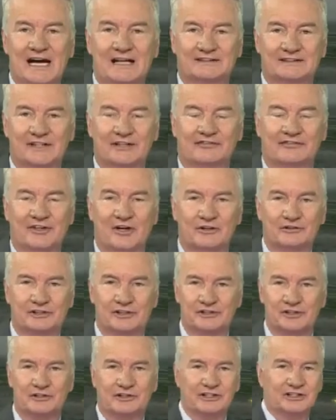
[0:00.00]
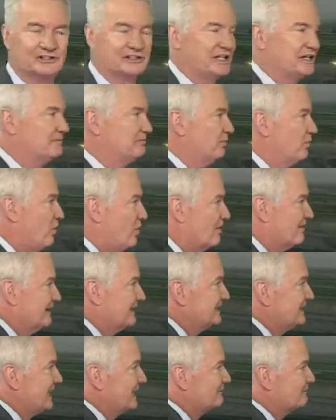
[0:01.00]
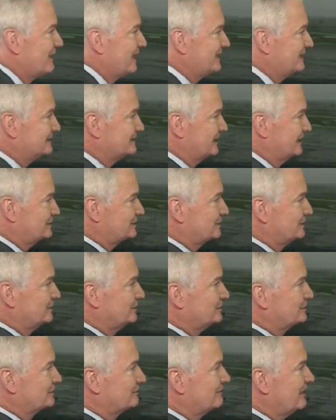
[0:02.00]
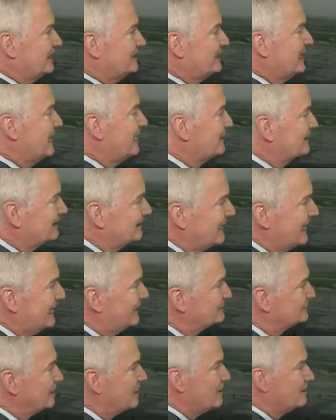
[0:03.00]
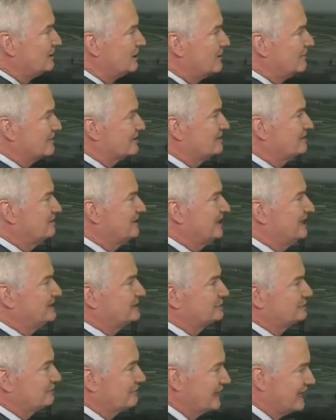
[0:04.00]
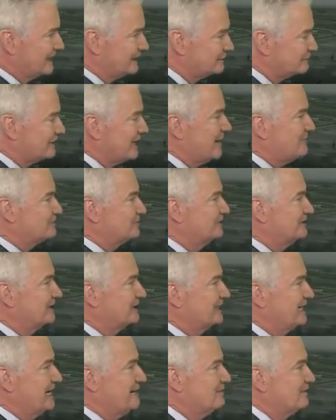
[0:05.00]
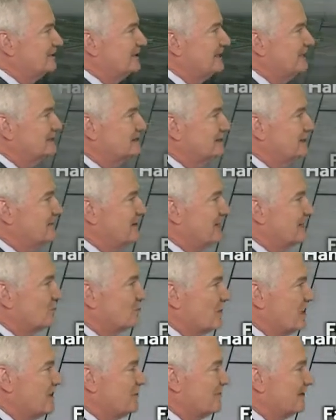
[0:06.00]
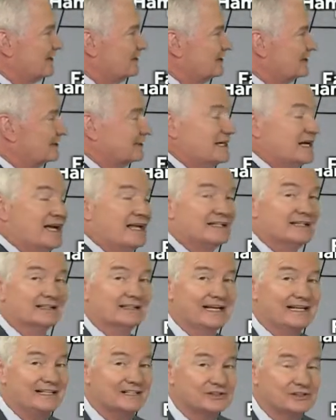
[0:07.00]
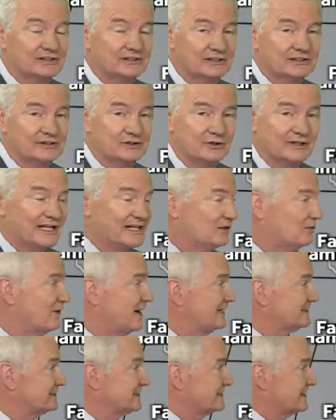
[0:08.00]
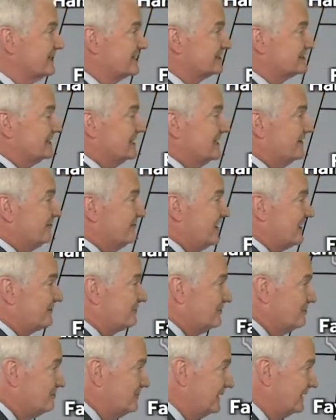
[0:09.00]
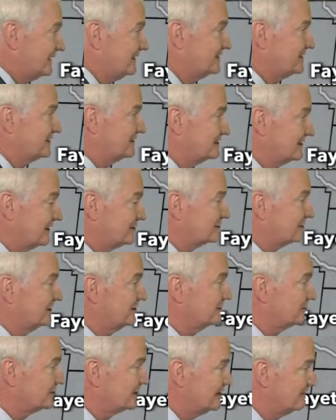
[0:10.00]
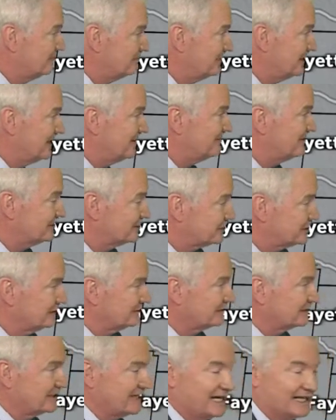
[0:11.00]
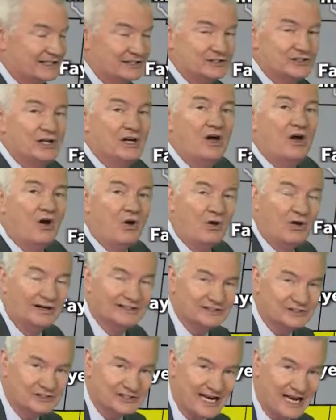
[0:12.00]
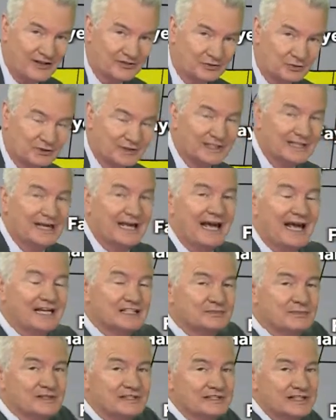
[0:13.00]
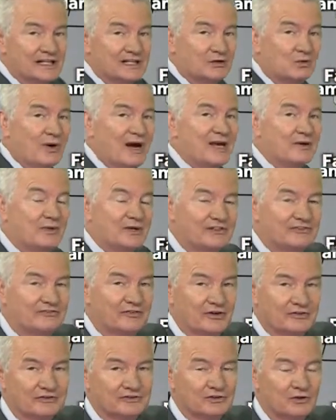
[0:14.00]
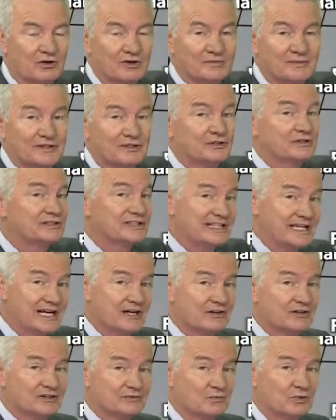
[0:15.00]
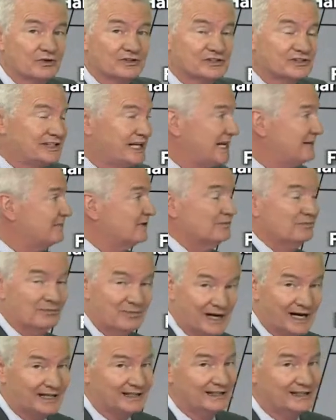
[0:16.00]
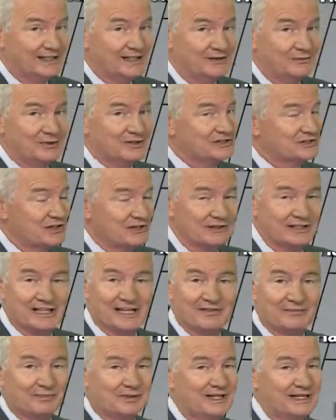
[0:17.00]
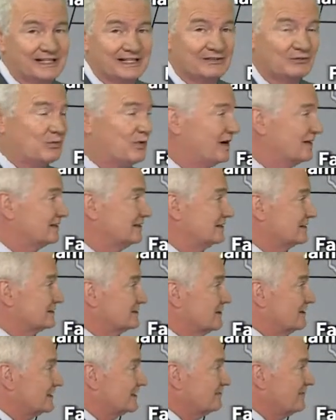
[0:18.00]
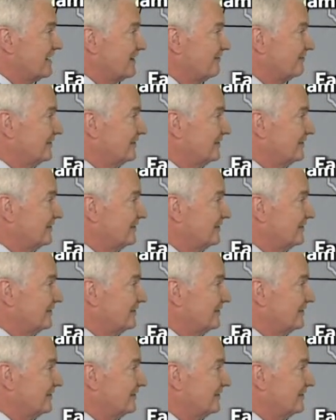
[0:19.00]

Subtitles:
Out there, folks, as you can see, pouring down rain in Tuscaloosa right now. Clouds all over the place, raindrops on the camera lens no matter where we look. The latest on the tornado watch is this. In effect, from Pickens and Tuscaloosa and Bibb and Chilton counties on southward has been done away with further north because the air is more stable. But we certainly have plenty of water to talk about.